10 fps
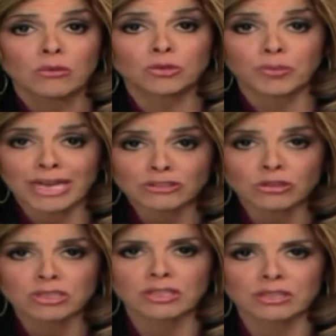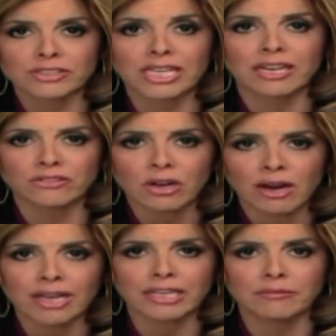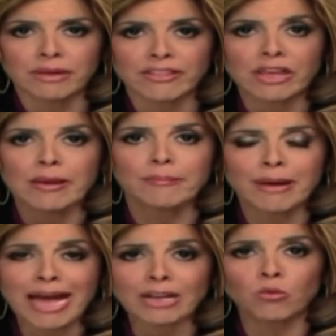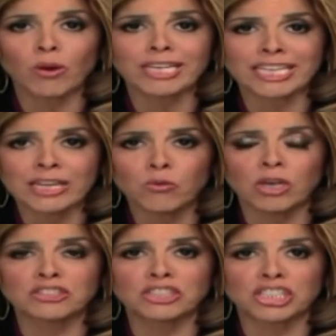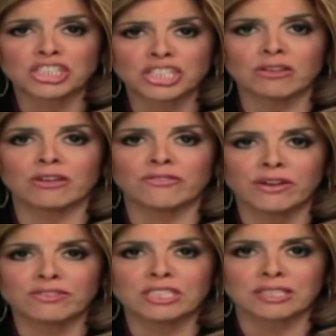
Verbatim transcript: was Patrick Sullivan ever high on meth? back when he was the sheriff of this